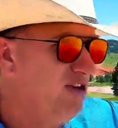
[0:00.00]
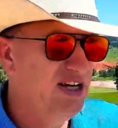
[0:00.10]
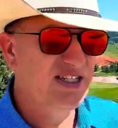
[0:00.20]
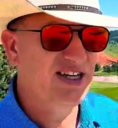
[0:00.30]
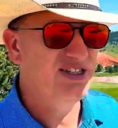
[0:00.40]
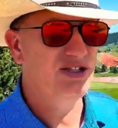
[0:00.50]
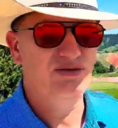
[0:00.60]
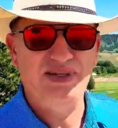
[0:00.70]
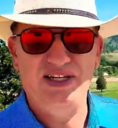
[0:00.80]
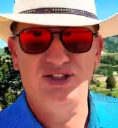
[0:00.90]
line of sight to the
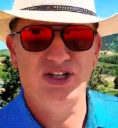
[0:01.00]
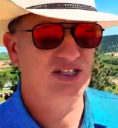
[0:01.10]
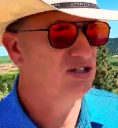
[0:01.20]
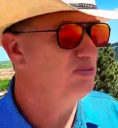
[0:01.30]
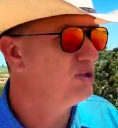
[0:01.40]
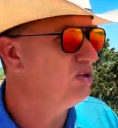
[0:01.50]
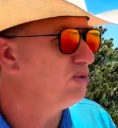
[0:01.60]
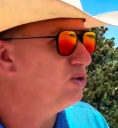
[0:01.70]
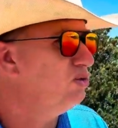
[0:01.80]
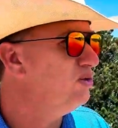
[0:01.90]
repeater, so that's super, super
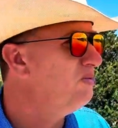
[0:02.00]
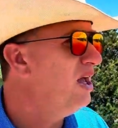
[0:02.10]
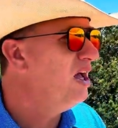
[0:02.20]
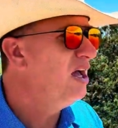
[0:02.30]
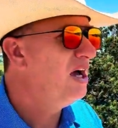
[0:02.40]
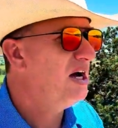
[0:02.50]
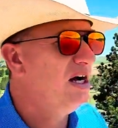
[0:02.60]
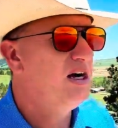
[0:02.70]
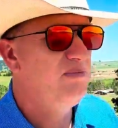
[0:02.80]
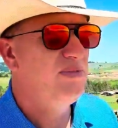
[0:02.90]
cool.
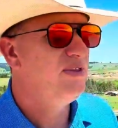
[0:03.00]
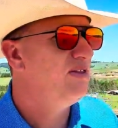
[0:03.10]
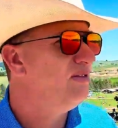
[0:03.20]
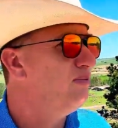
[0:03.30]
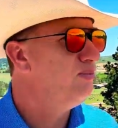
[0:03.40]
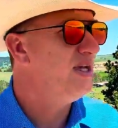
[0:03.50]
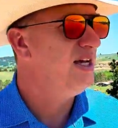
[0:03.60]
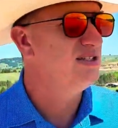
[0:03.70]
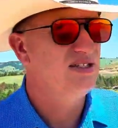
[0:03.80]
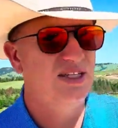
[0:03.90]
Um,
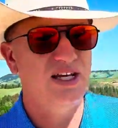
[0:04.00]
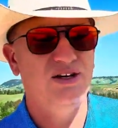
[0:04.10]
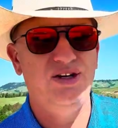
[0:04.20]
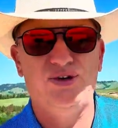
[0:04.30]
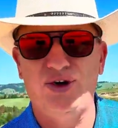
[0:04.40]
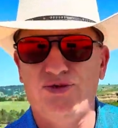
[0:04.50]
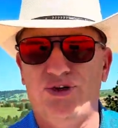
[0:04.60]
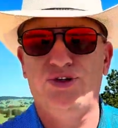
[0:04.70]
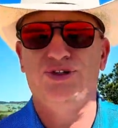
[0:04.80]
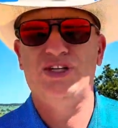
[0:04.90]
because this is like, you know, no
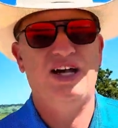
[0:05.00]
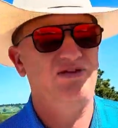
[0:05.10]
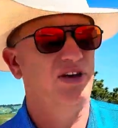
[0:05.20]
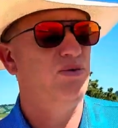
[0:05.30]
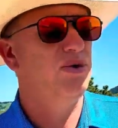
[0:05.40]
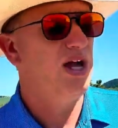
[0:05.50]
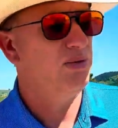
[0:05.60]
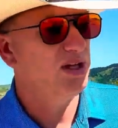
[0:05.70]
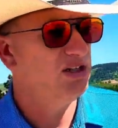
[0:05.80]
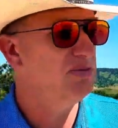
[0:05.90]
frills. They have like well, kind of
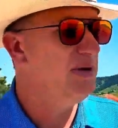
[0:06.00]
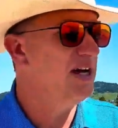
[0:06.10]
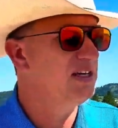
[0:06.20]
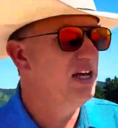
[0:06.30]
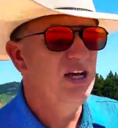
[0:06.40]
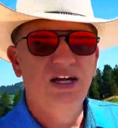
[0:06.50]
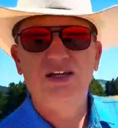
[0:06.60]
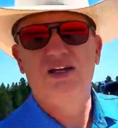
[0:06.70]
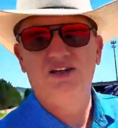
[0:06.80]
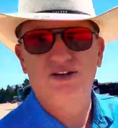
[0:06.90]
what you expect. You
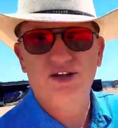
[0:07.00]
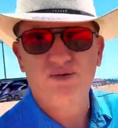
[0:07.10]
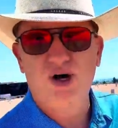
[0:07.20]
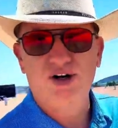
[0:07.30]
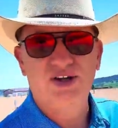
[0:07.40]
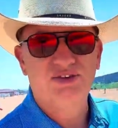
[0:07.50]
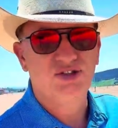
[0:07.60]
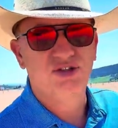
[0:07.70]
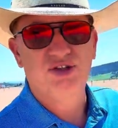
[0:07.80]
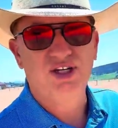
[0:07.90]
know, you know, they have water, they have
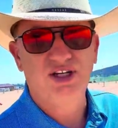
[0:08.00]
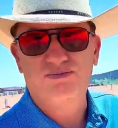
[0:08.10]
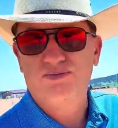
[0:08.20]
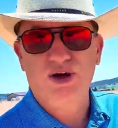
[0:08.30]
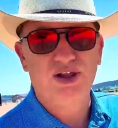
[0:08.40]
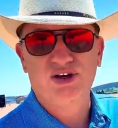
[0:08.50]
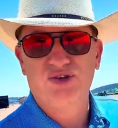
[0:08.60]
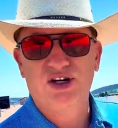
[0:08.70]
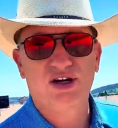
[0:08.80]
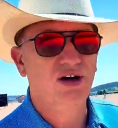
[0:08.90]
sewer, they have
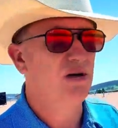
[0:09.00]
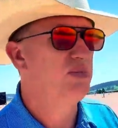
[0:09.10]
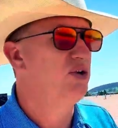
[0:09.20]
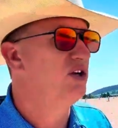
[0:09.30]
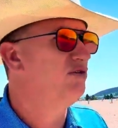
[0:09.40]
electric, um, 30,